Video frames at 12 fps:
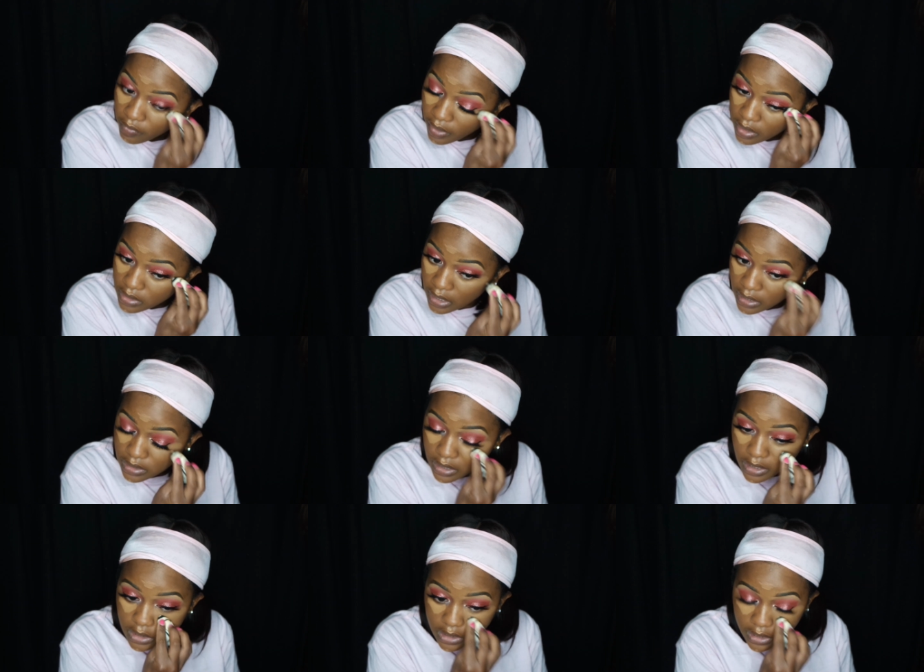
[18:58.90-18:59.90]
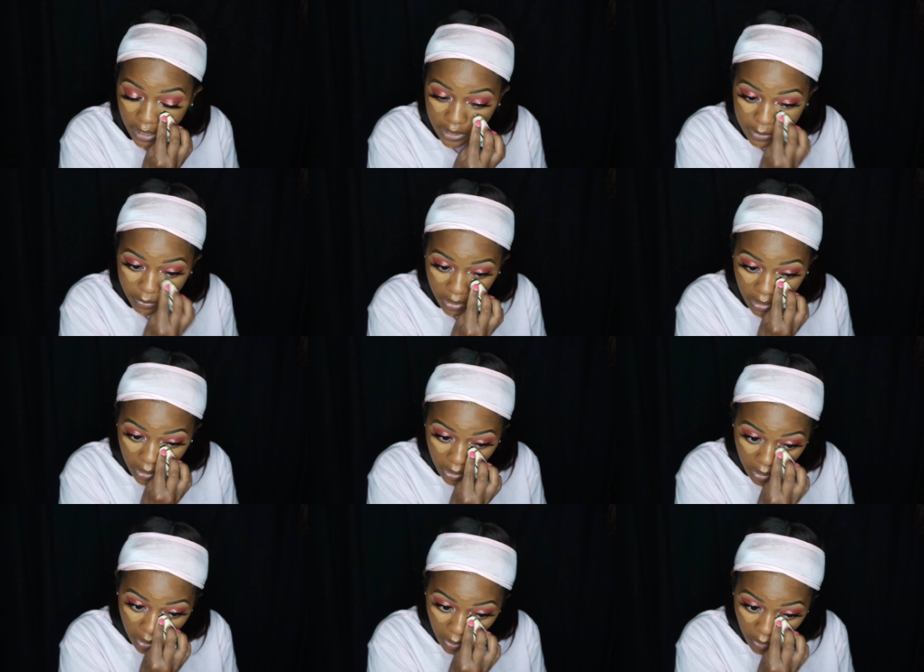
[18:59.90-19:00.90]
Valentine's Day, just kind of spending
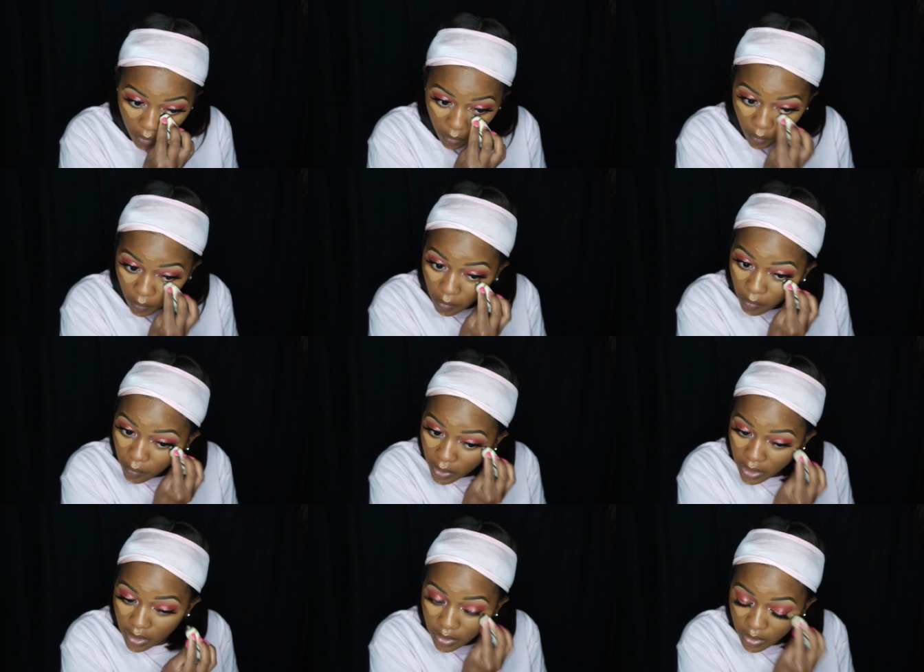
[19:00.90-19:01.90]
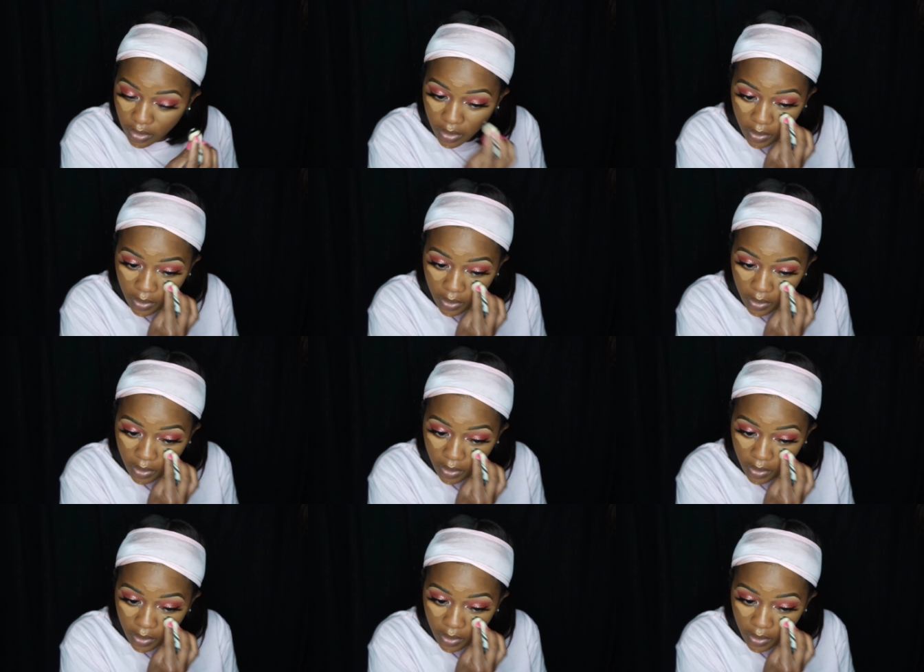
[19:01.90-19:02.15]
it with